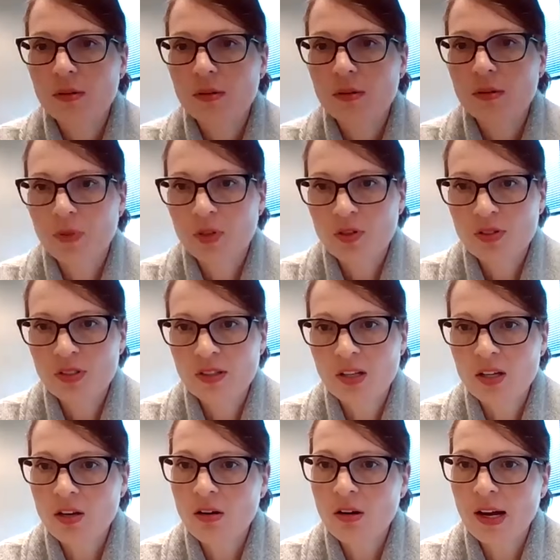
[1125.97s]
the person
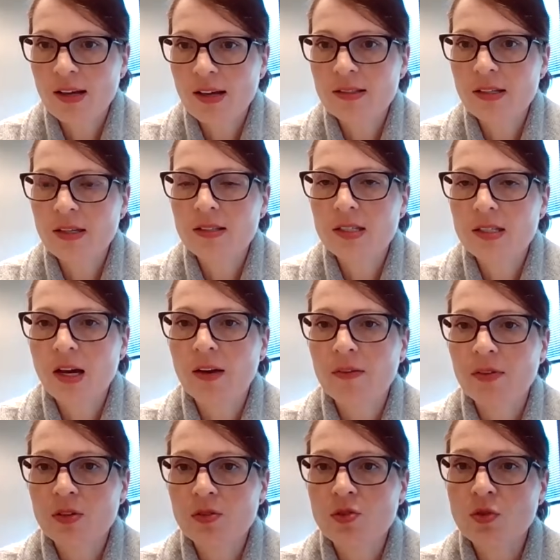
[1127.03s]
that you're asking to
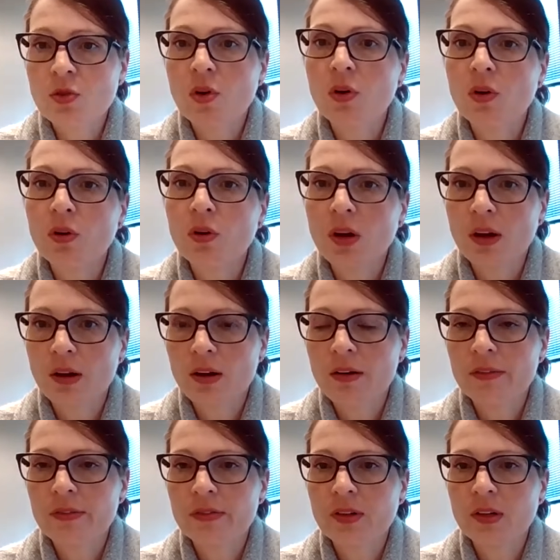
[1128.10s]
have control
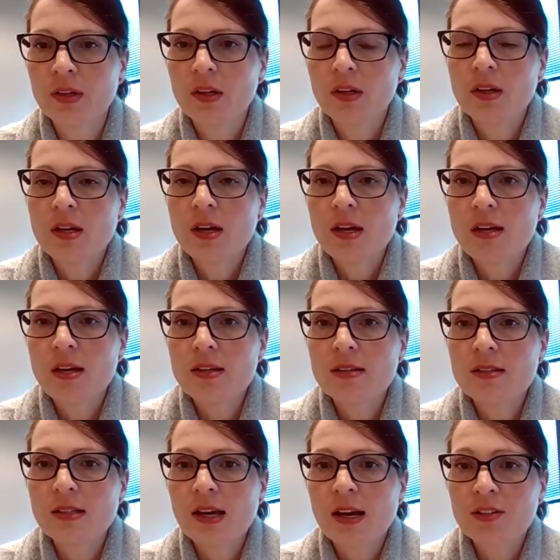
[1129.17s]
of,
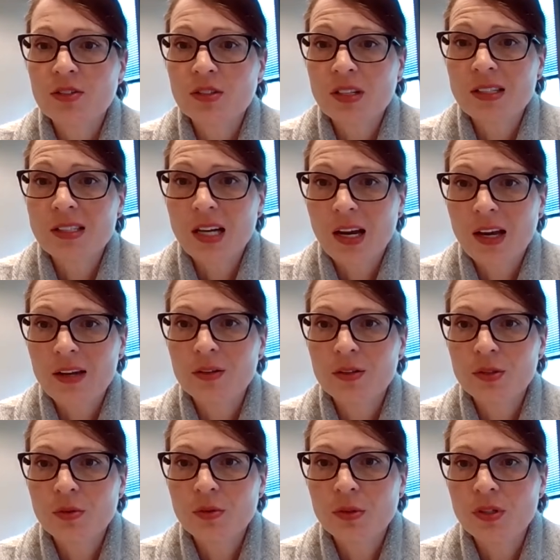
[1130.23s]
is actually
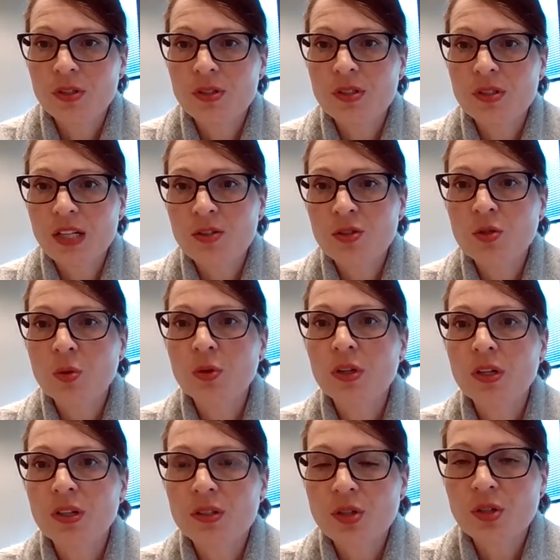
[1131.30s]
entitled to a
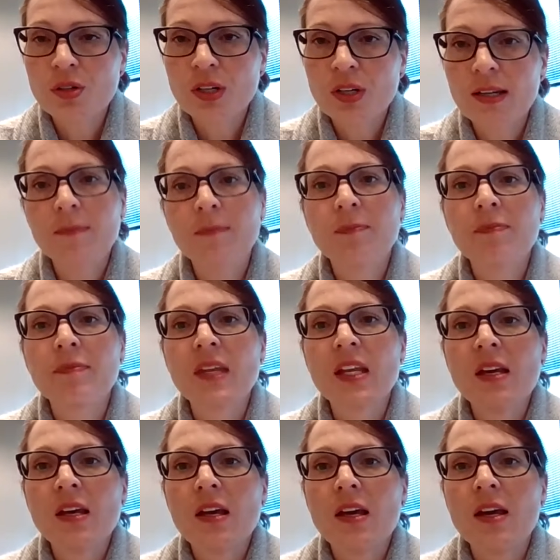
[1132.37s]
statutory attorney.
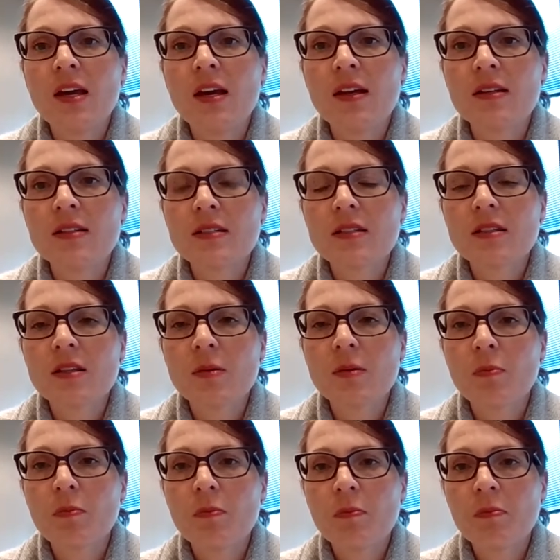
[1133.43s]
And
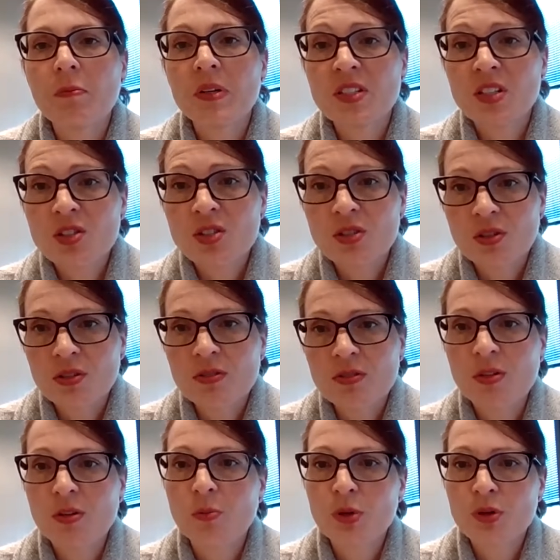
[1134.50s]
the petitioner,
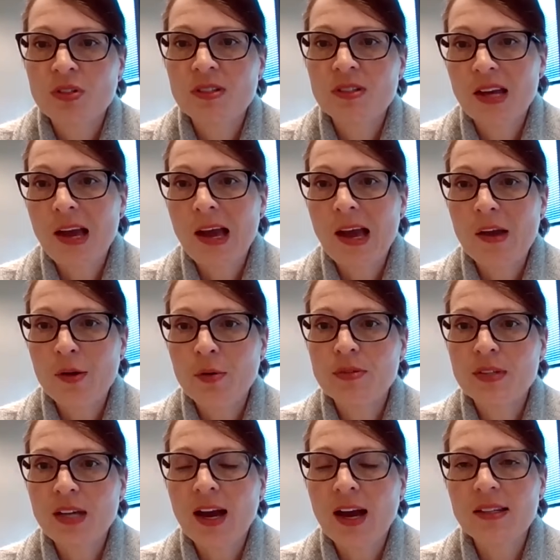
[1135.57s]
so the person
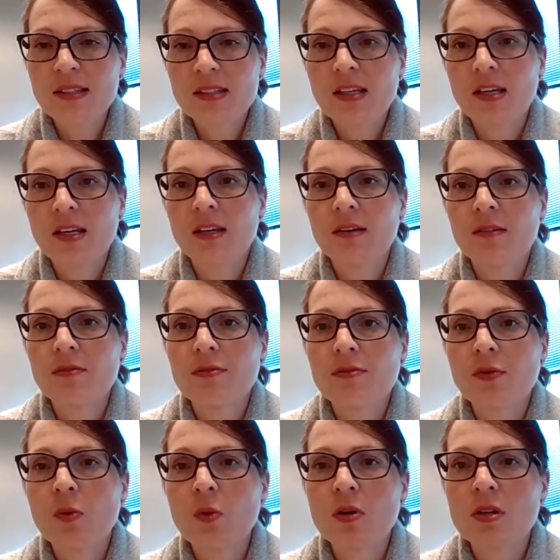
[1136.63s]
who's asking
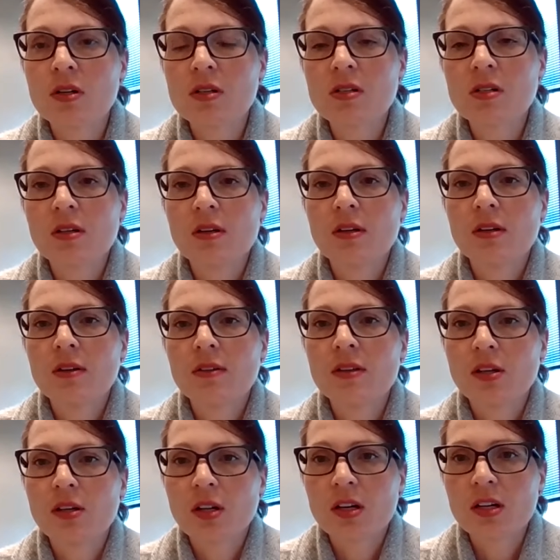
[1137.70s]
for
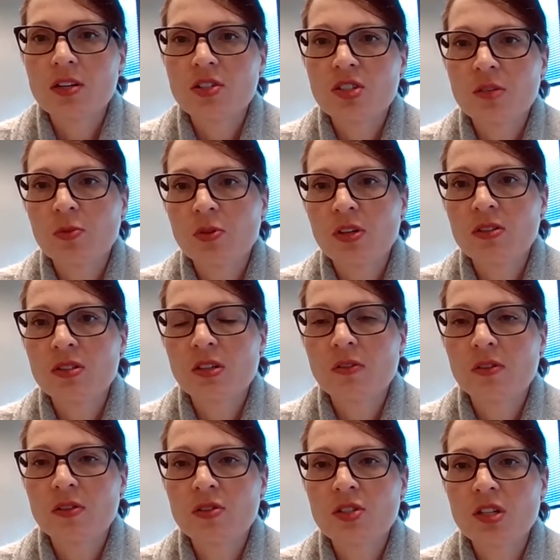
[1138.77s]
the guardianship or
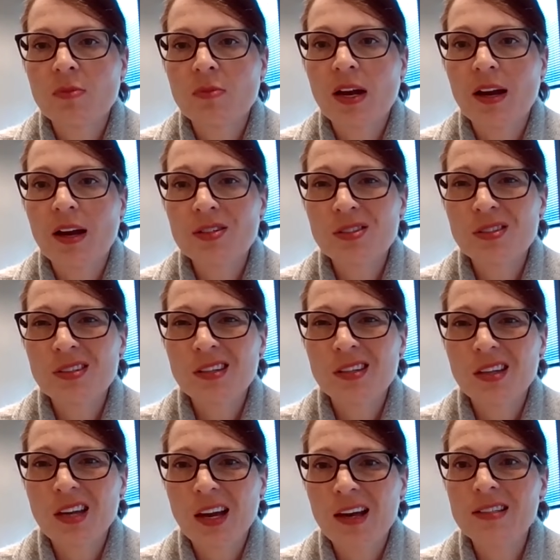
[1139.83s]
conservatorship
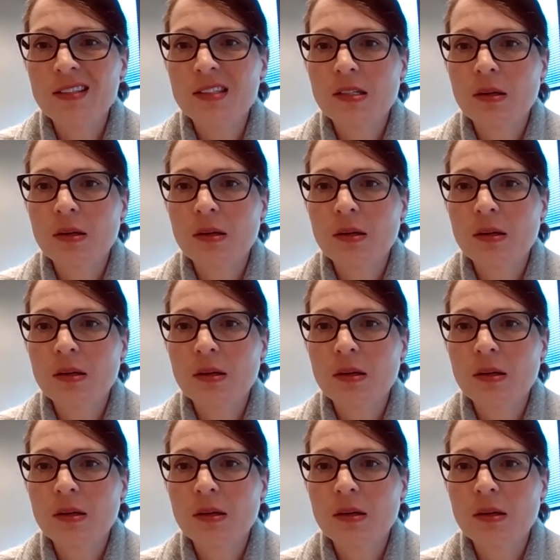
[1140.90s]
actually has